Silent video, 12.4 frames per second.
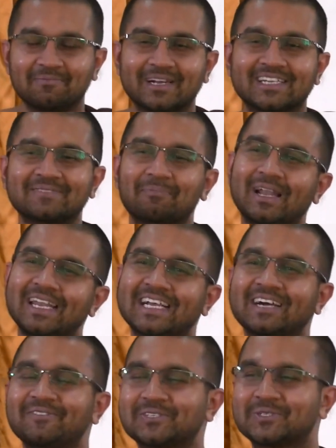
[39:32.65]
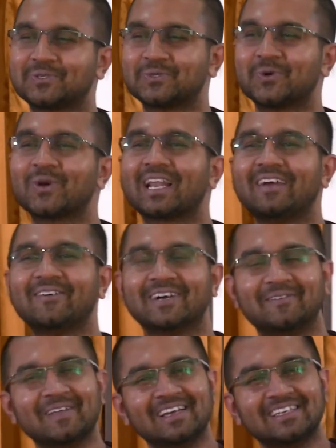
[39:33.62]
But Mallika was so clever.